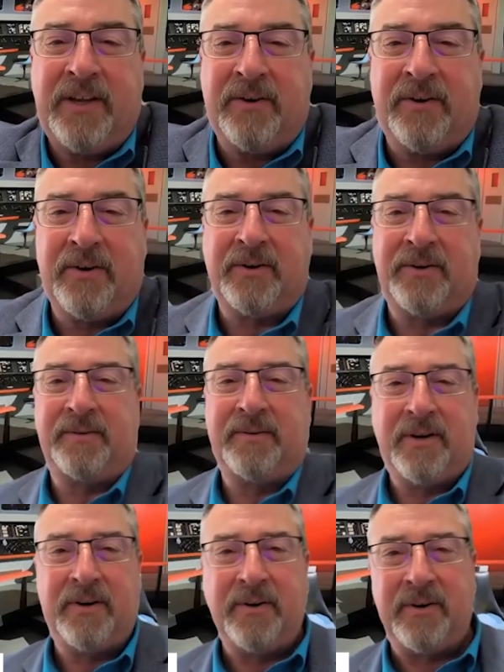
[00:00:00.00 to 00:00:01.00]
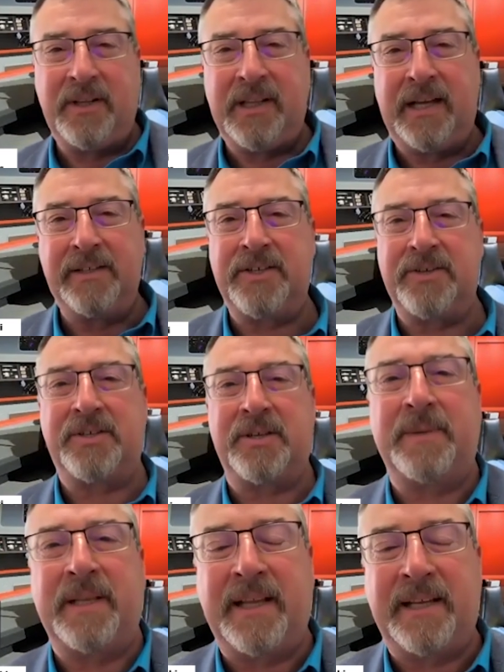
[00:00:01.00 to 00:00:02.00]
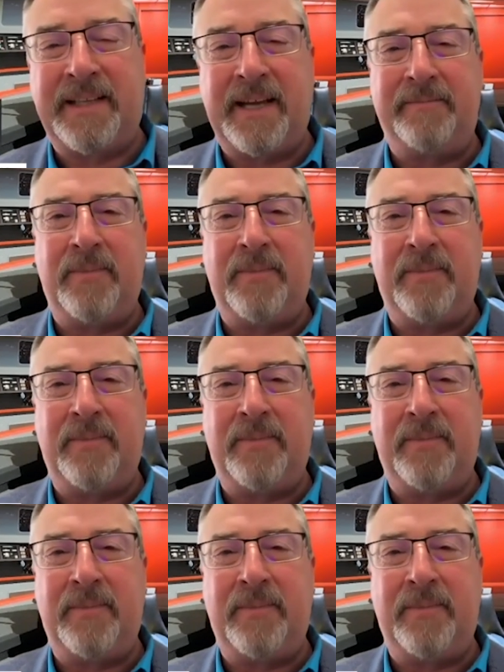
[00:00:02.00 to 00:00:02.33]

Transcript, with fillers: or or a lunch or something like that.